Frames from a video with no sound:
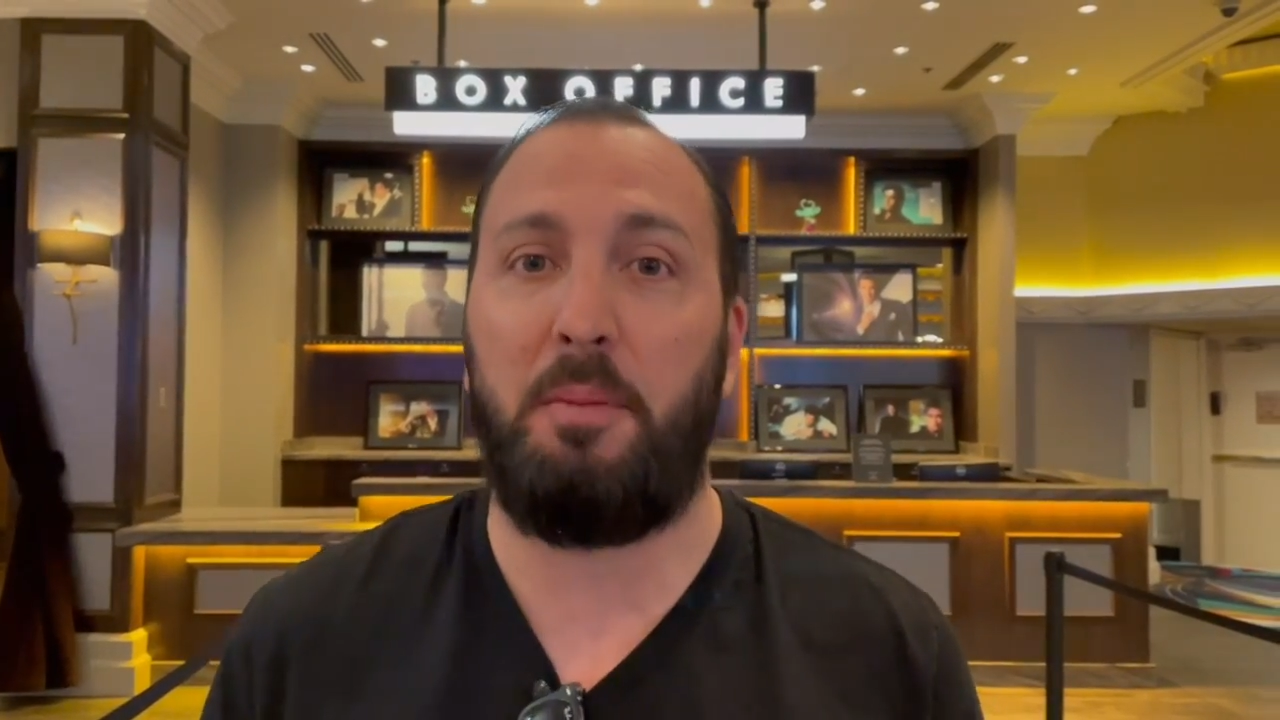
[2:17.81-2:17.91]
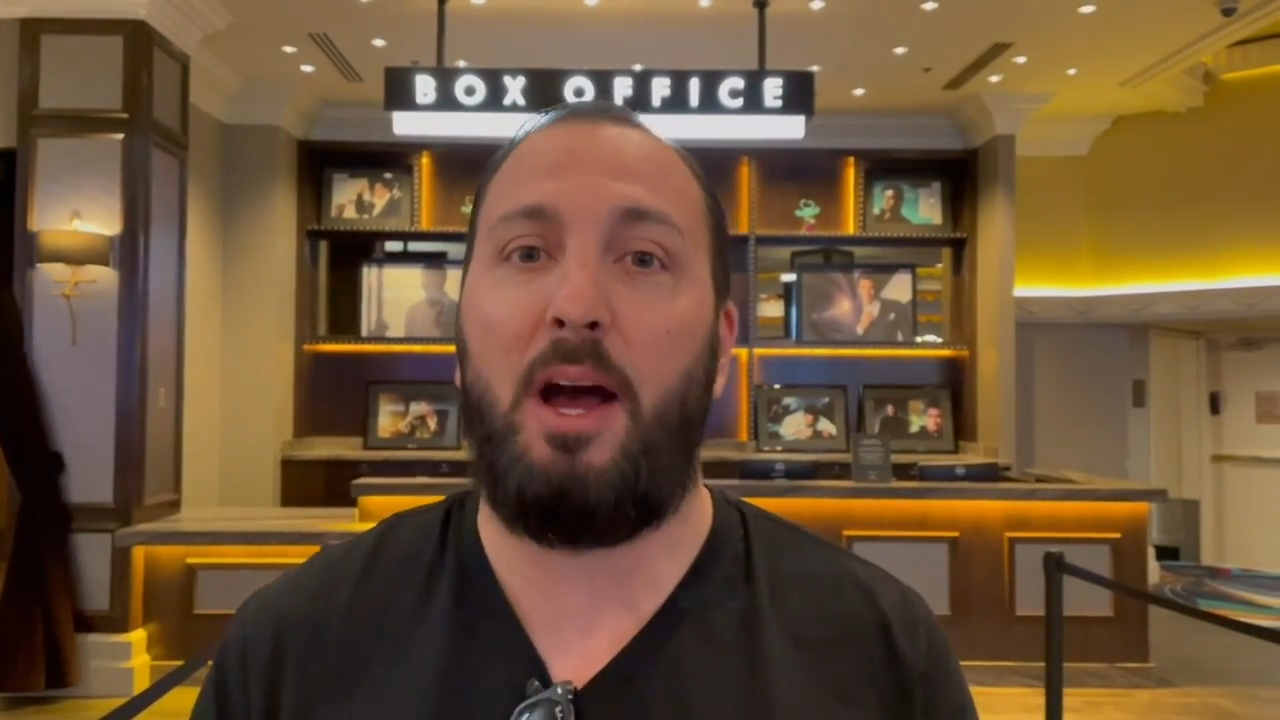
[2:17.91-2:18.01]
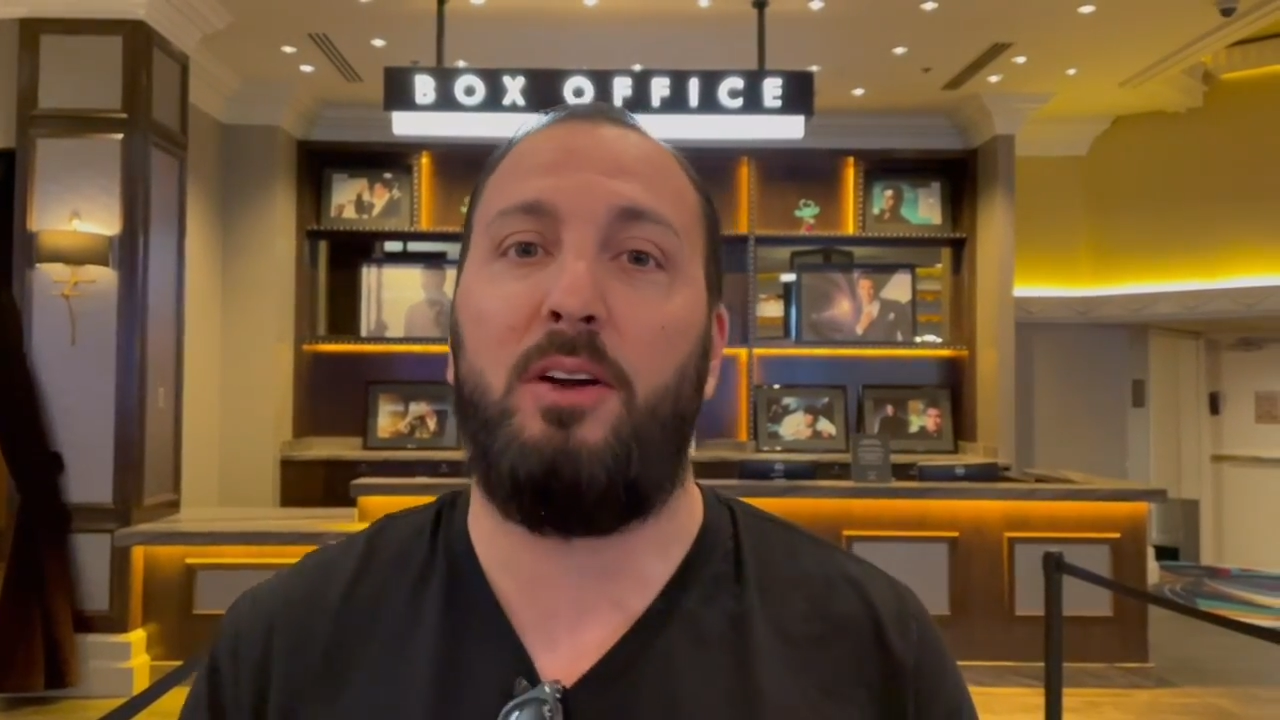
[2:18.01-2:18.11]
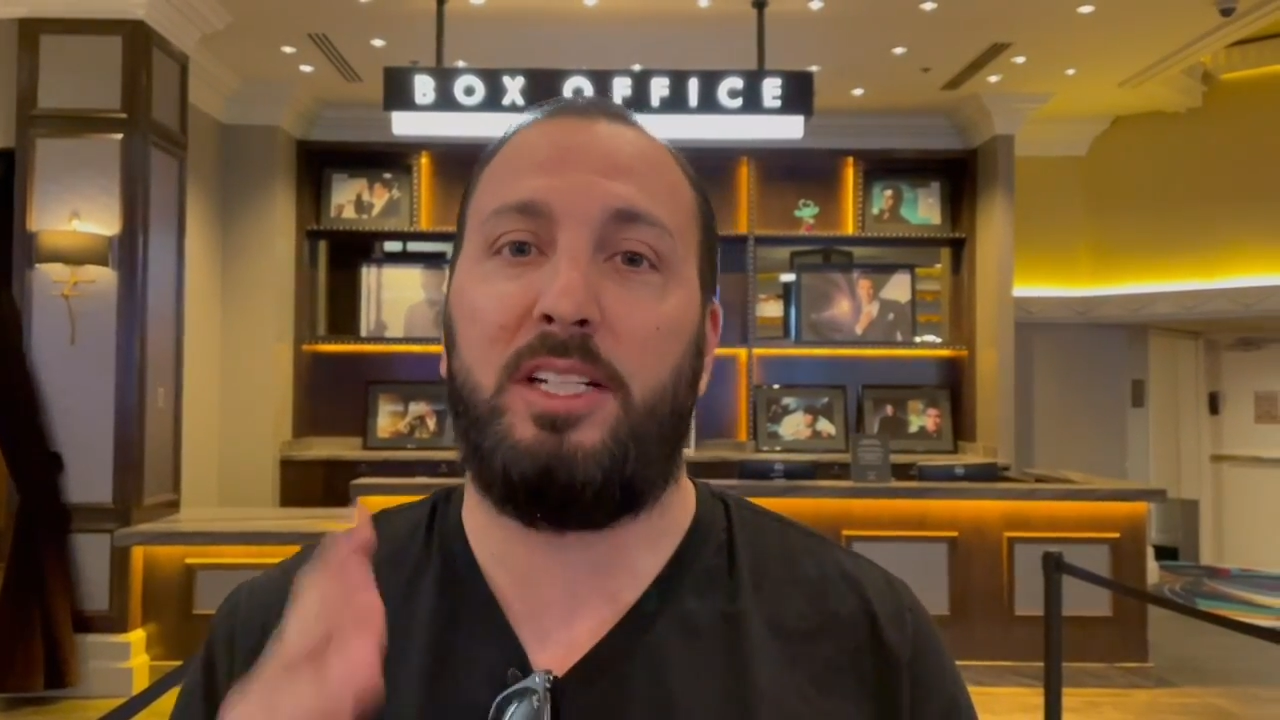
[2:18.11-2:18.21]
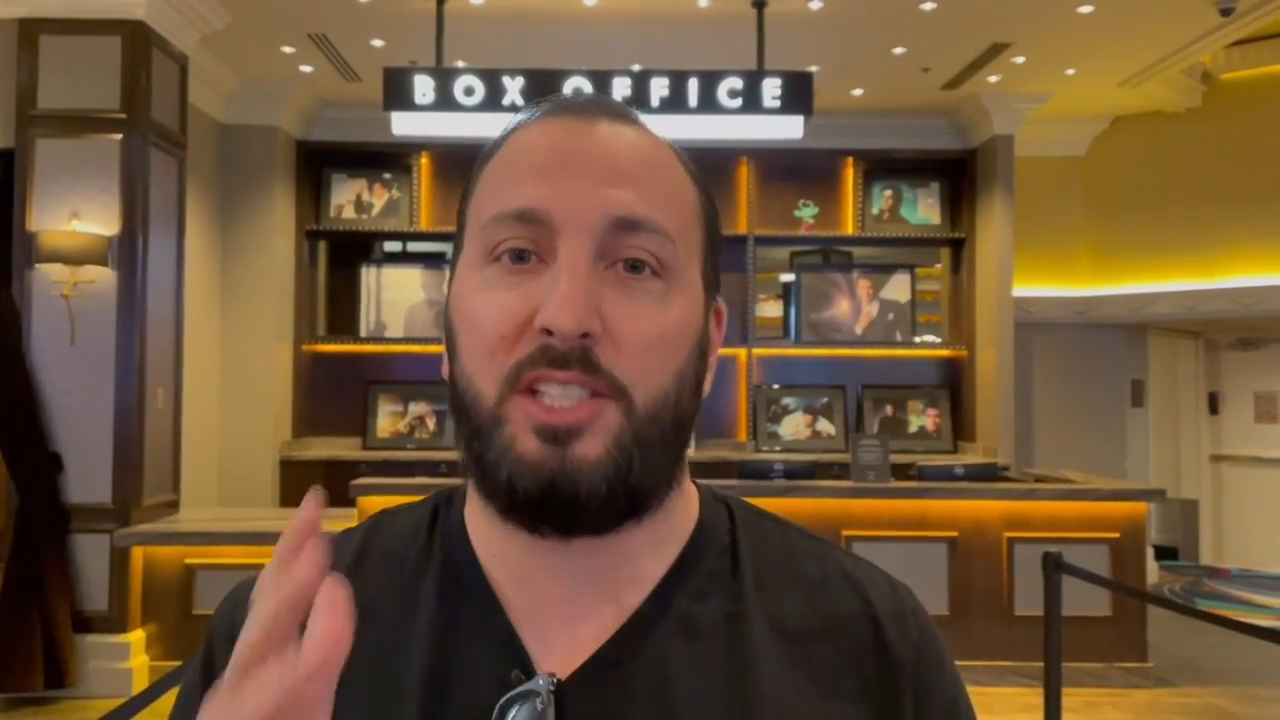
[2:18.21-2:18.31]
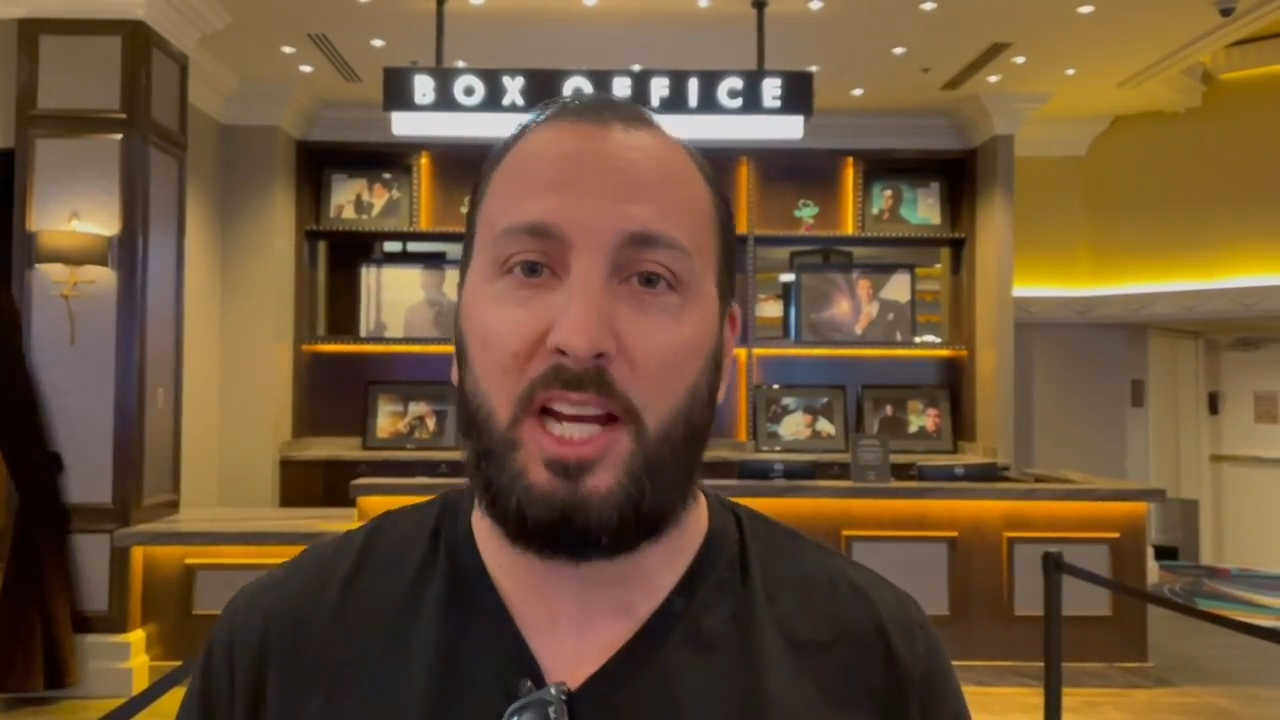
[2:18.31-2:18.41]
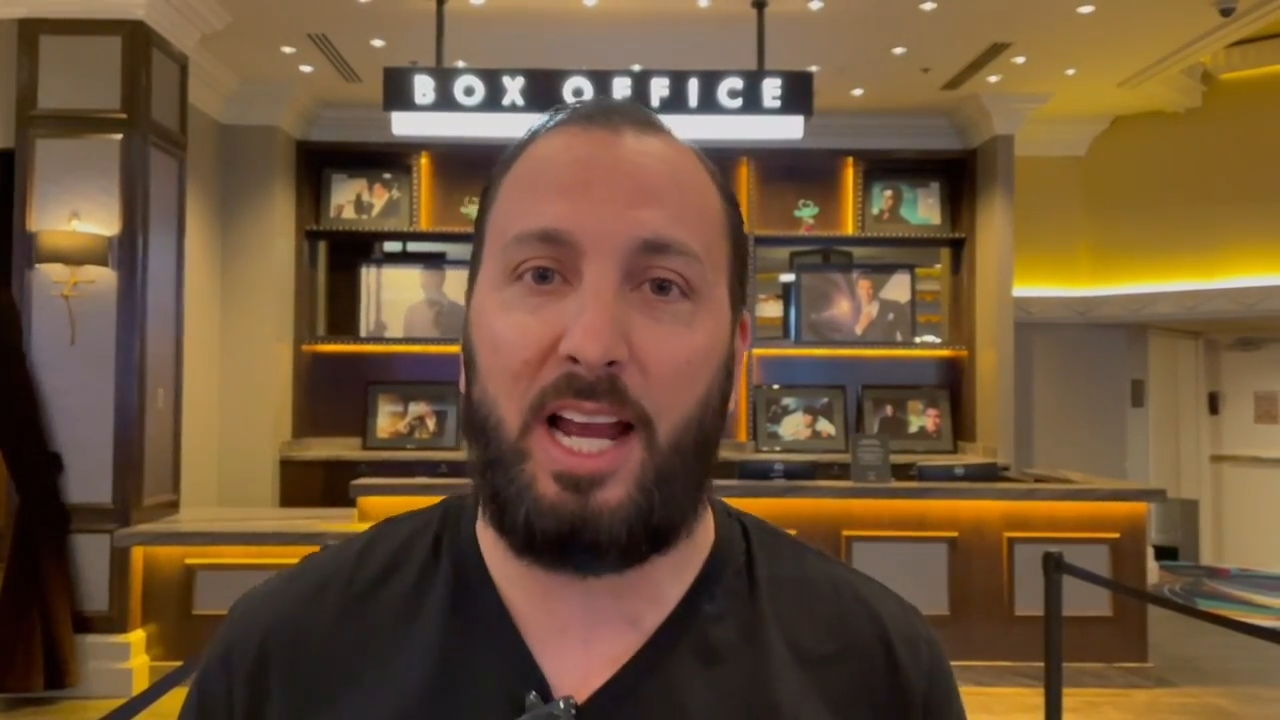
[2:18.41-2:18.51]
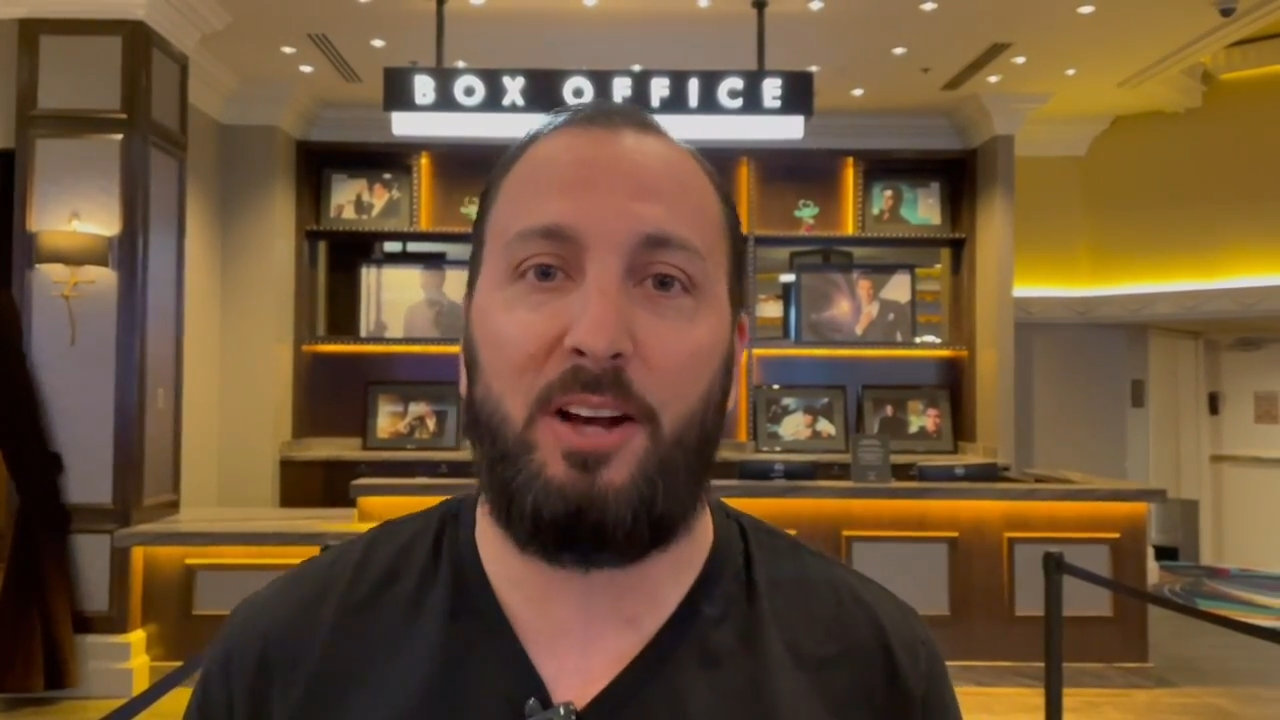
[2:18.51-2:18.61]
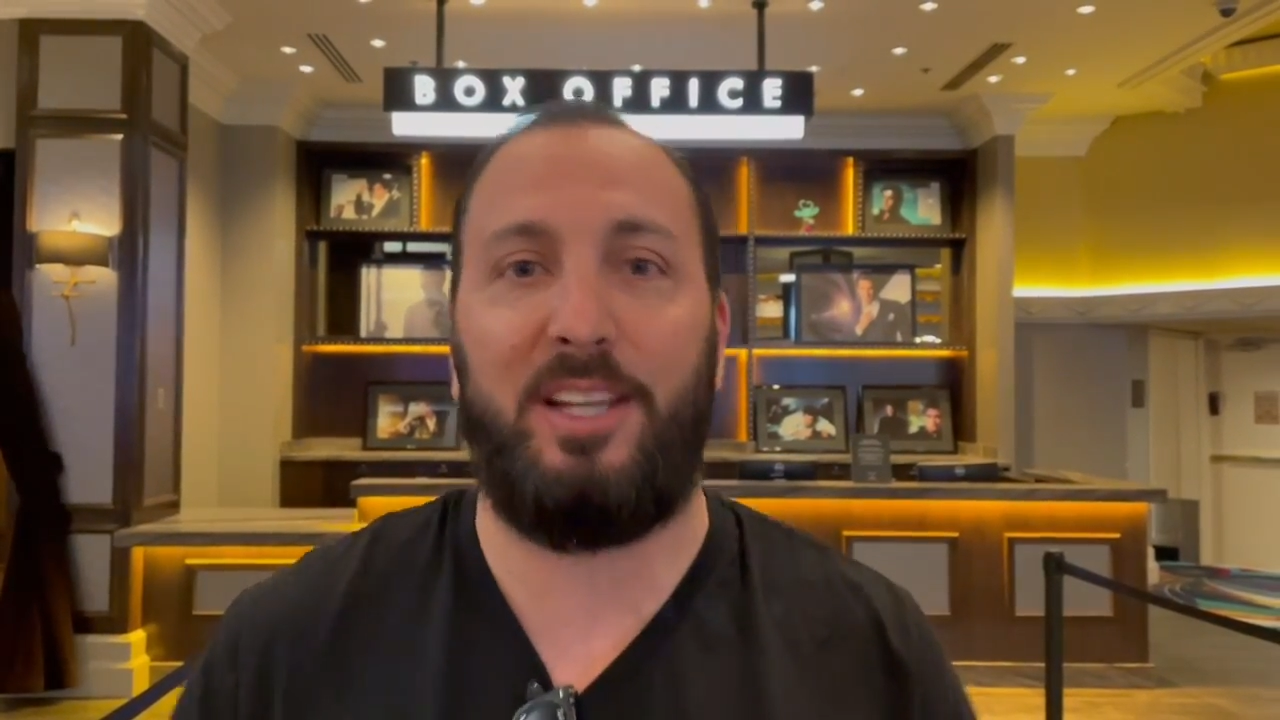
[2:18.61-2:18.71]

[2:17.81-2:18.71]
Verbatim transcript: out and check out